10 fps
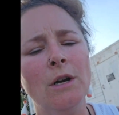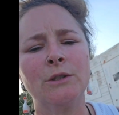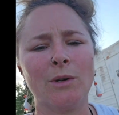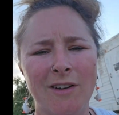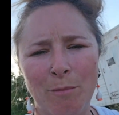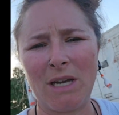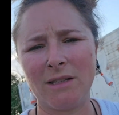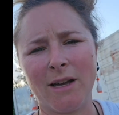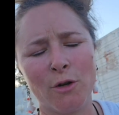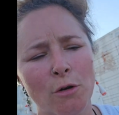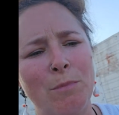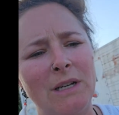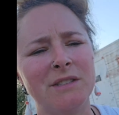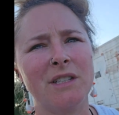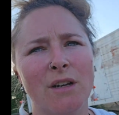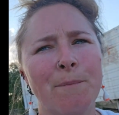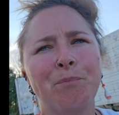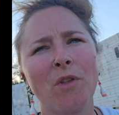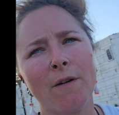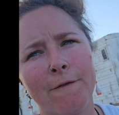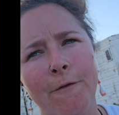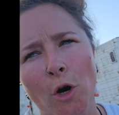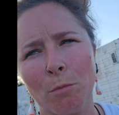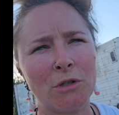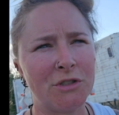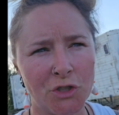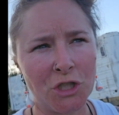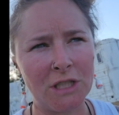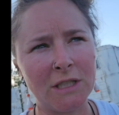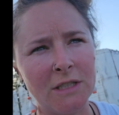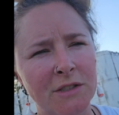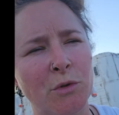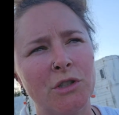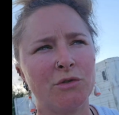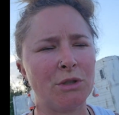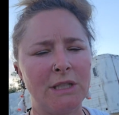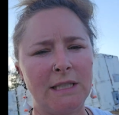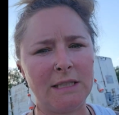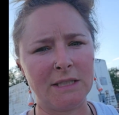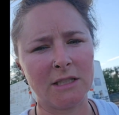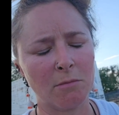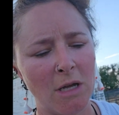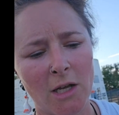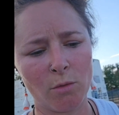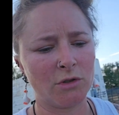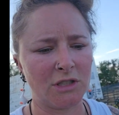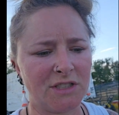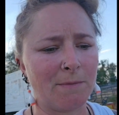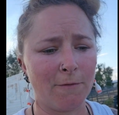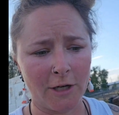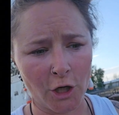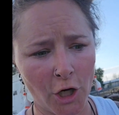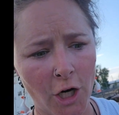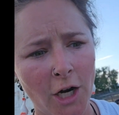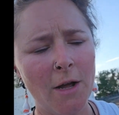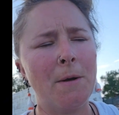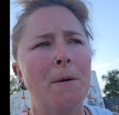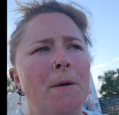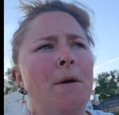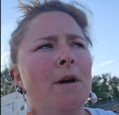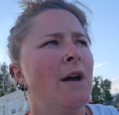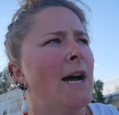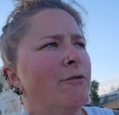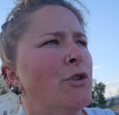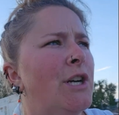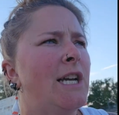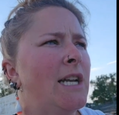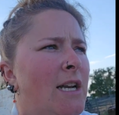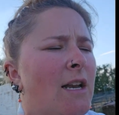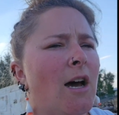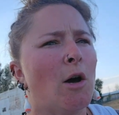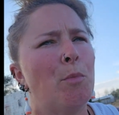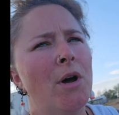So I've made like your basic farmer's cheese, which is really easy to make with just some vinegar after heating it up,